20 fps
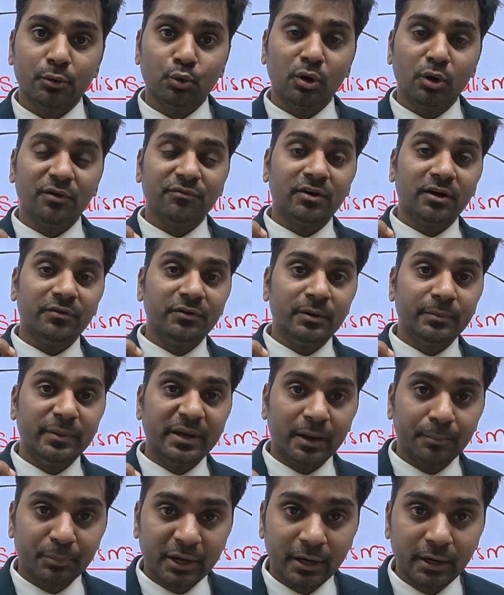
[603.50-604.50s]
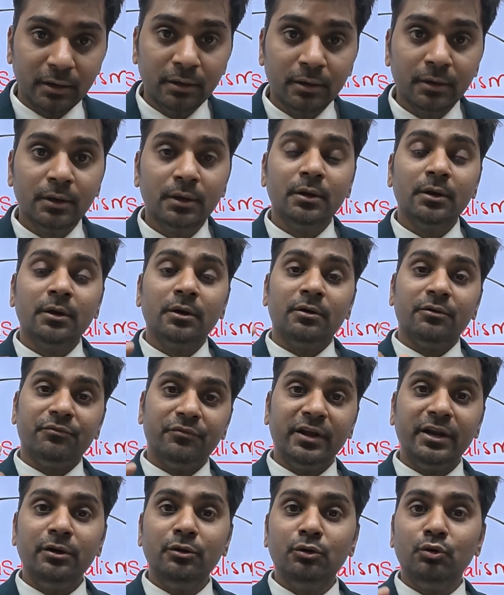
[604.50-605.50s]
of law will be upheld
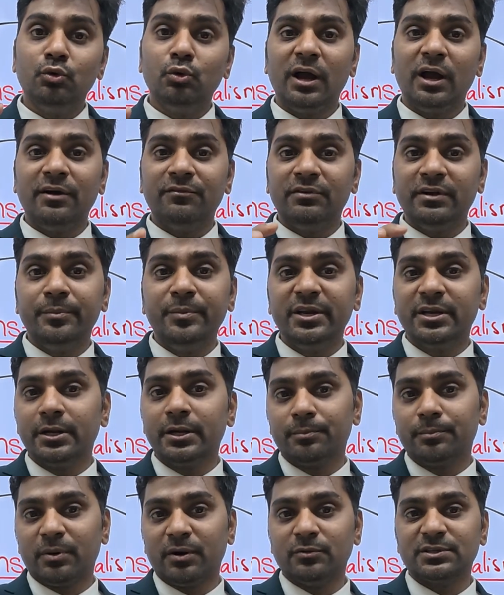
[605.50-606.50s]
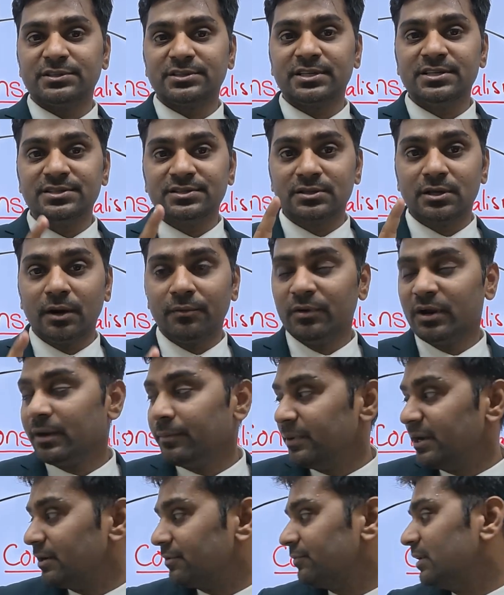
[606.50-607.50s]
when you have limited powers. Hence,
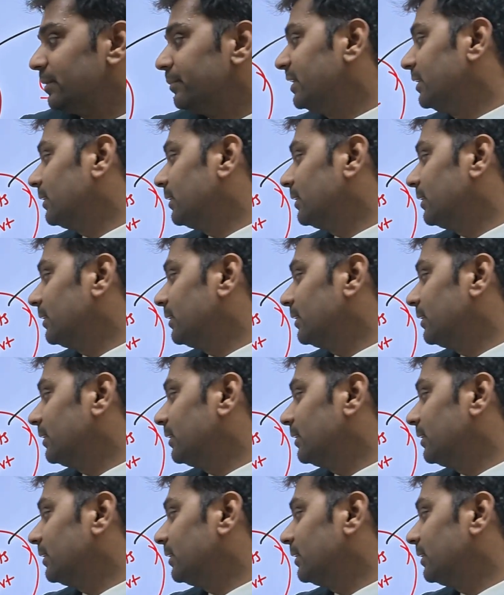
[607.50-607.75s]
government will be